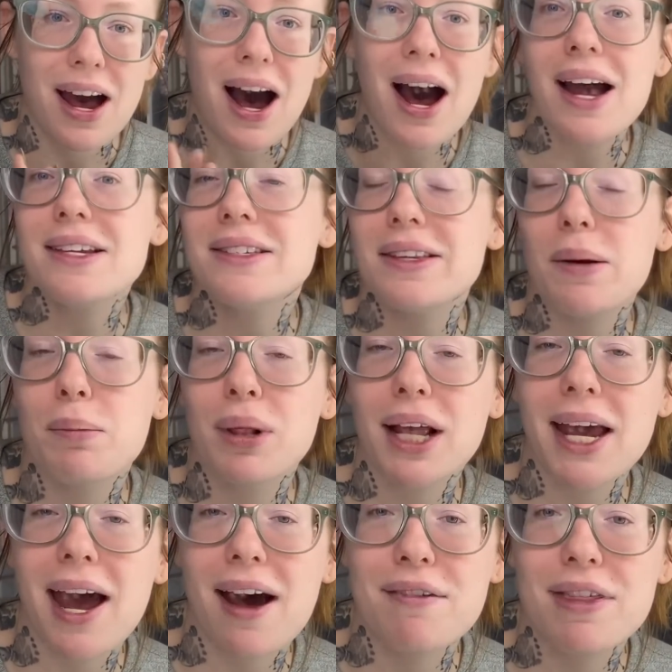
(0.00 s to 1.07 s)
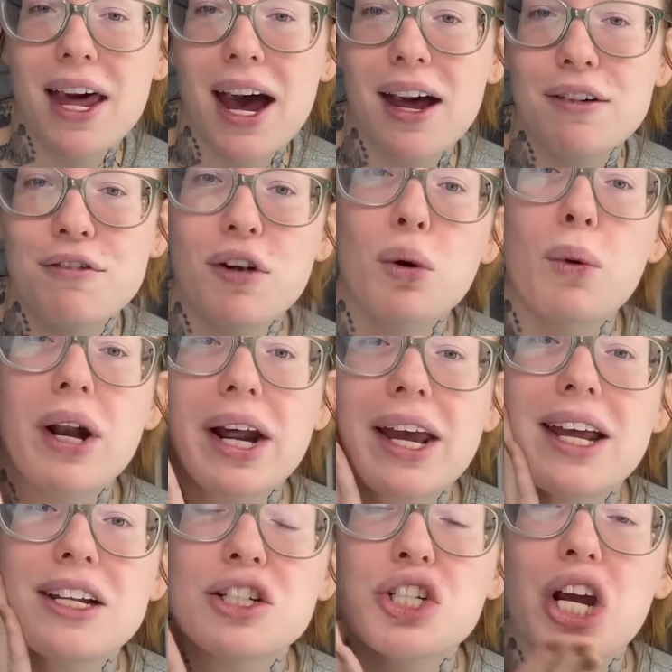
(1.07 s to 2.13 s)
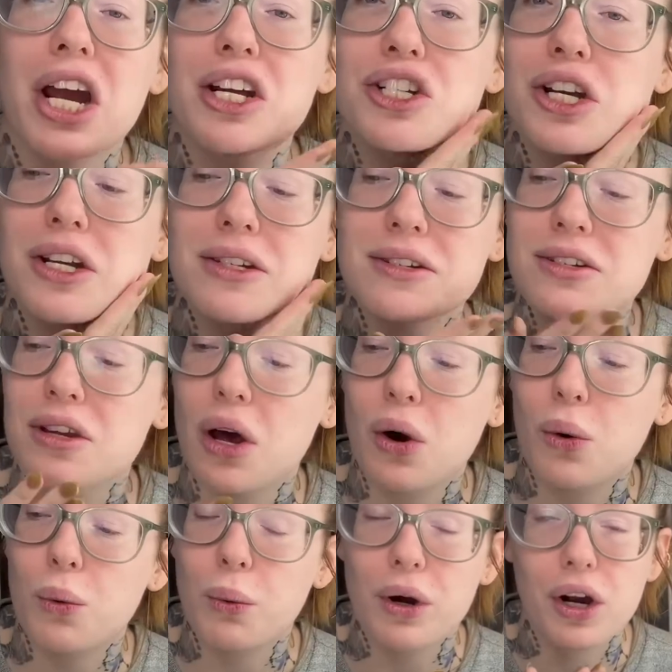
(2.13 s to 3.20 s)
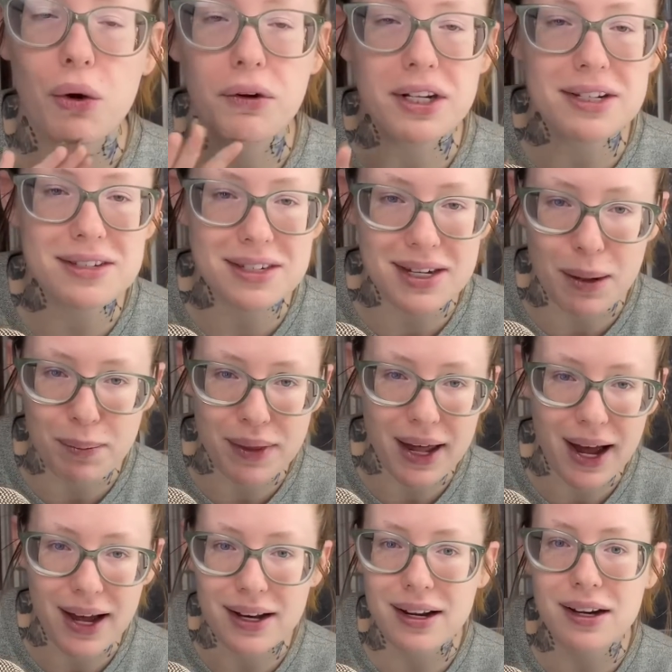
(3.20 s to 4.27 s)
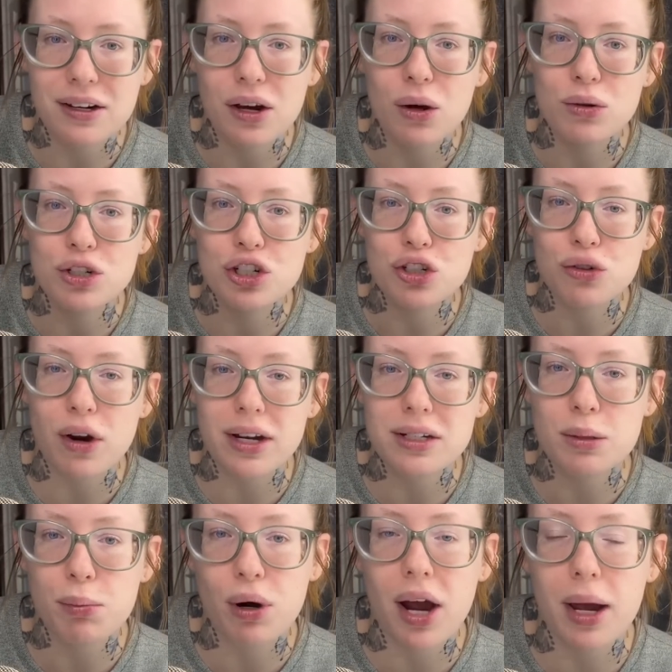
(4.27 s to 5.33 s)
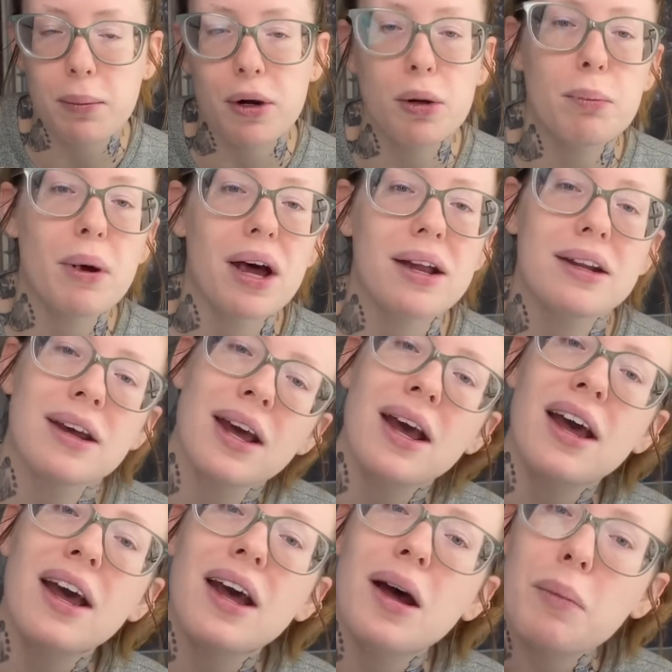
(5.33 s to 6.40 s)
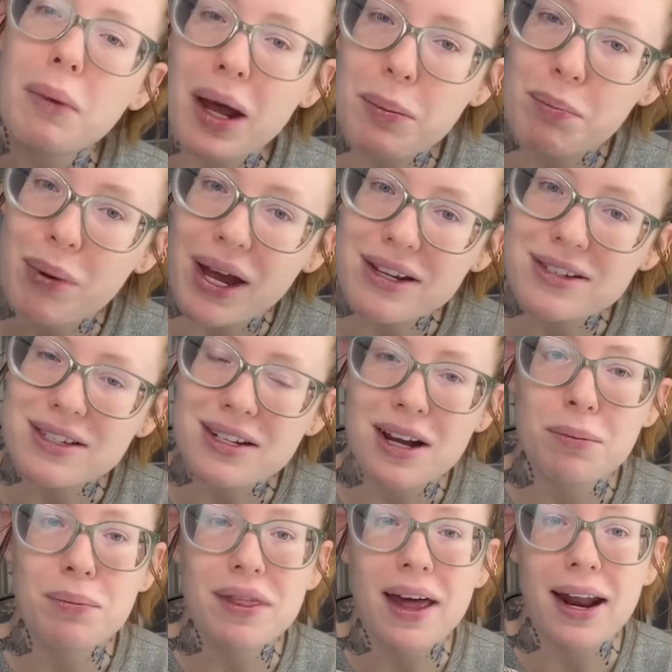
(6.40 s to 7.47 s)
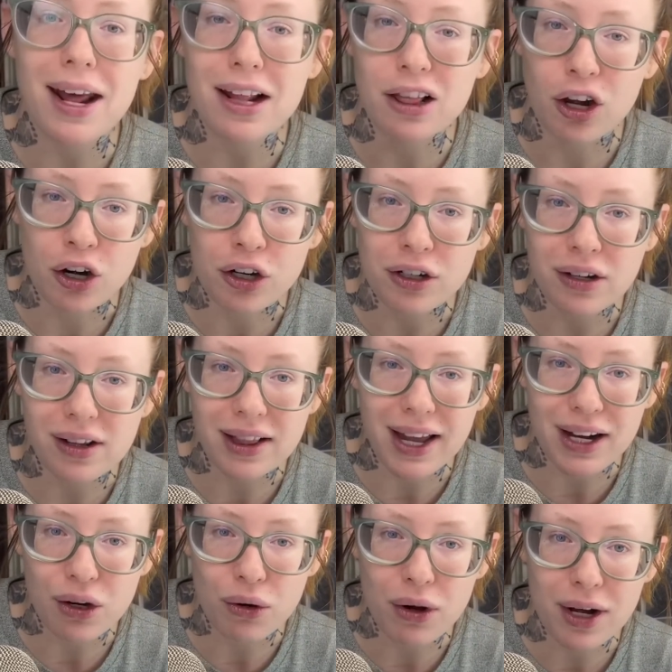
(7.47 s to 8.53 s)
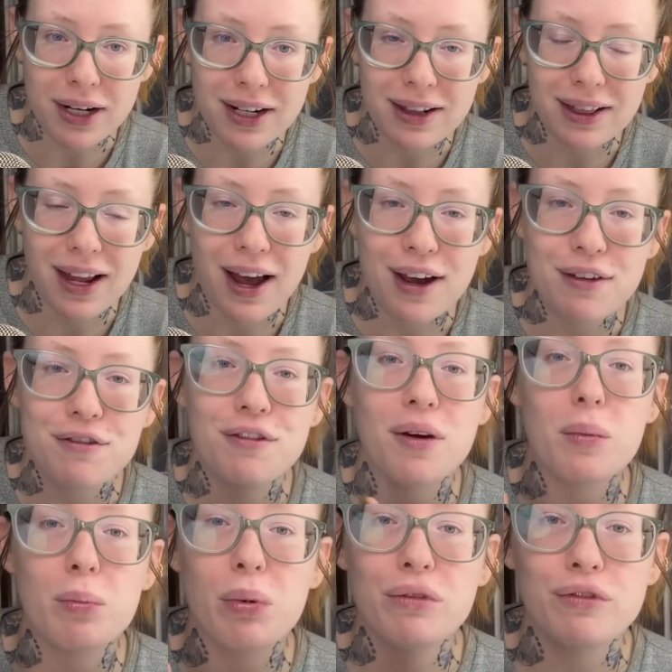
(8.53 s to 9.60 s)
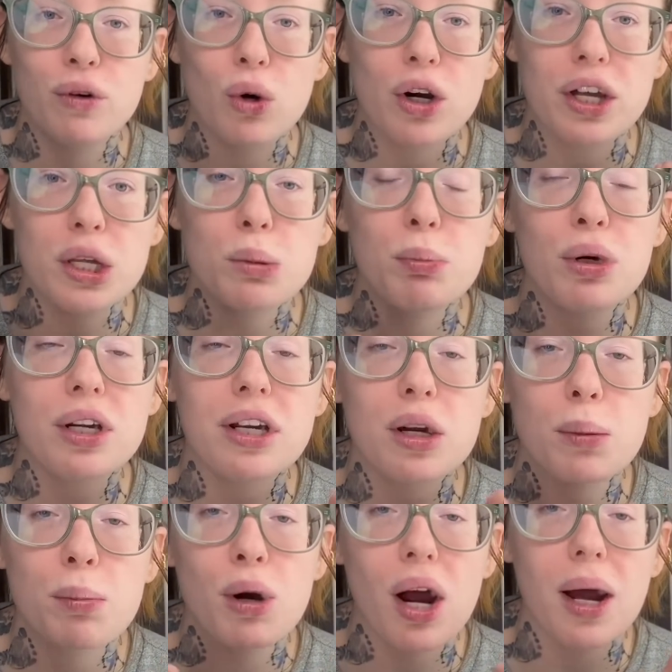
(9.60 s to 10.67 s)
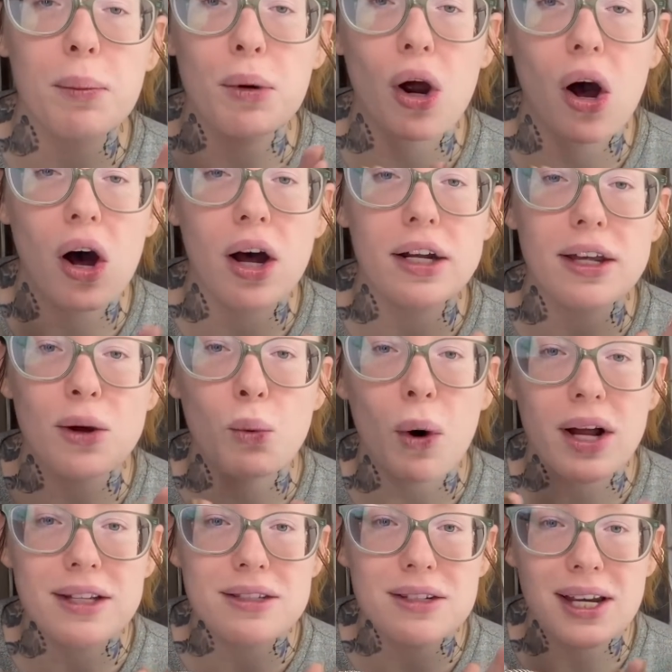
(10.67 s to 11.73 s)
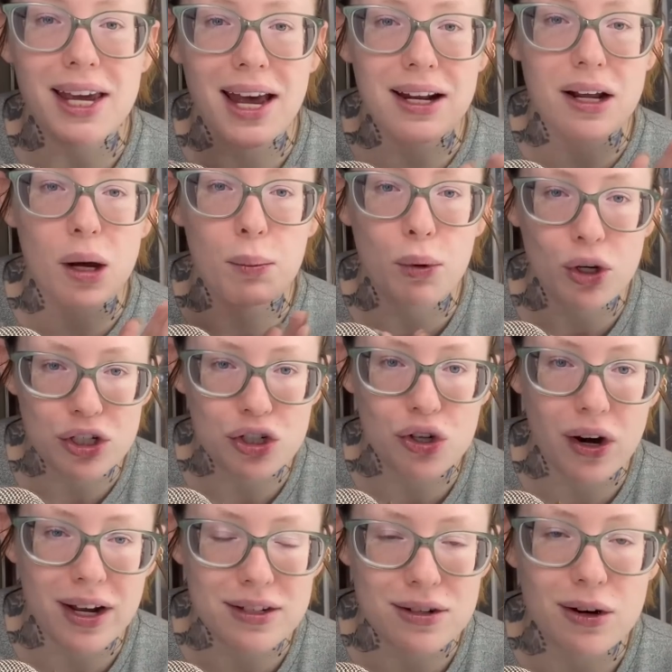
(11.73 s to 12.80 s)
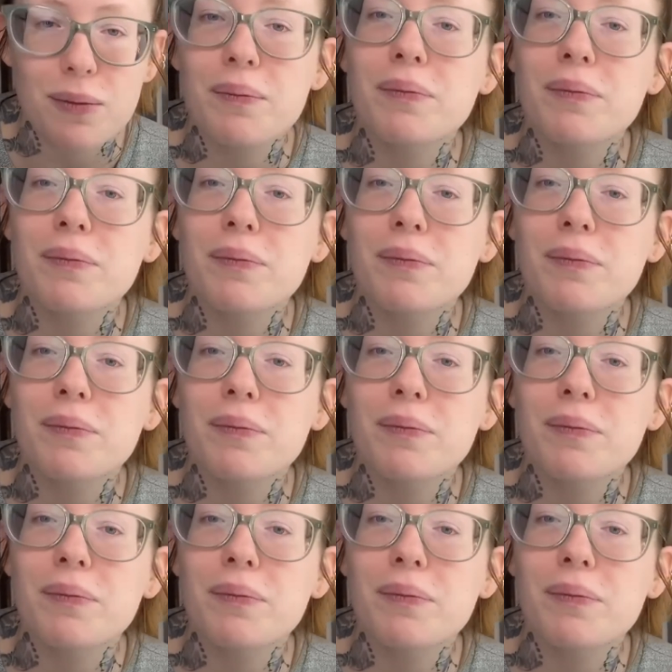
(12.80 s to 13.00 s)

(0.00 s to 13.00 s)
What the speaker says: I simply have that for when I get injections, so we're going to skip that and go straight to primer. But my best tip that I learned later on in life, before you put your primer on, you want to get a moisturizer.